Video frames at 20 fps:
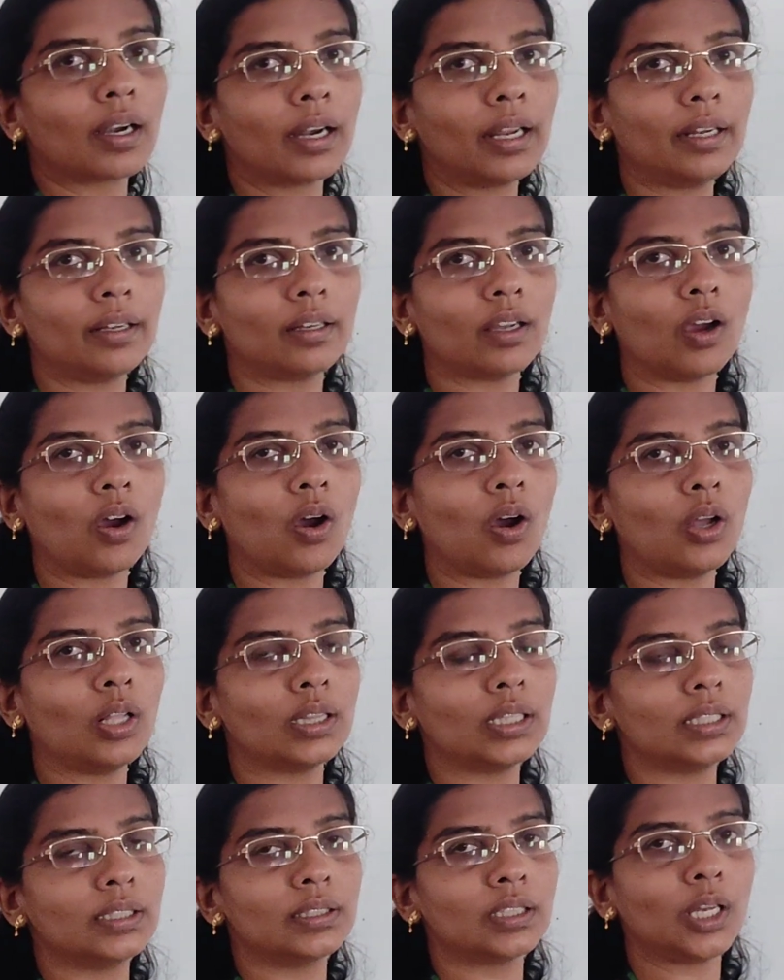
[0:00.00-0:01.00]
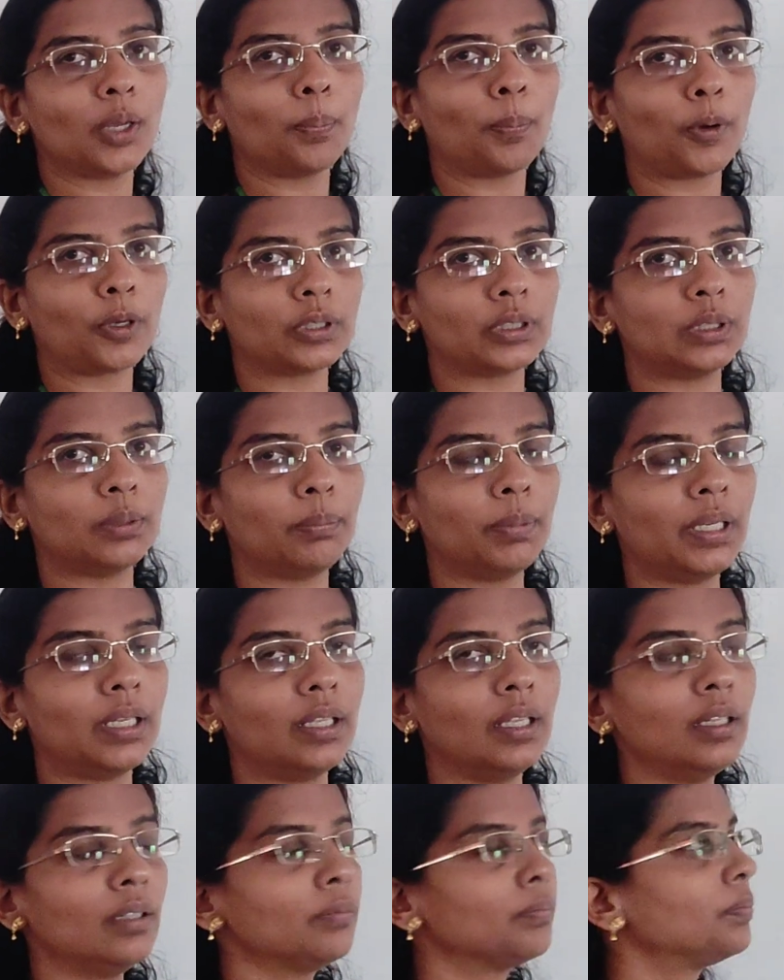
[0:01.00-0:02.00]
Right? All these are possible
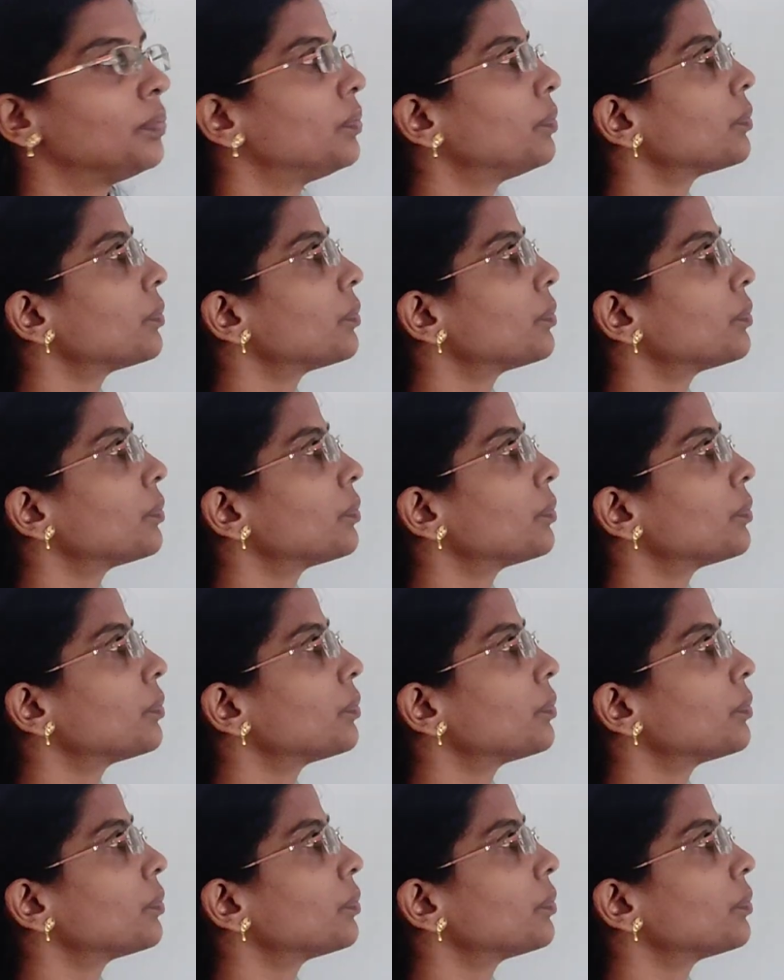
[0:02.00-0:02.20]
in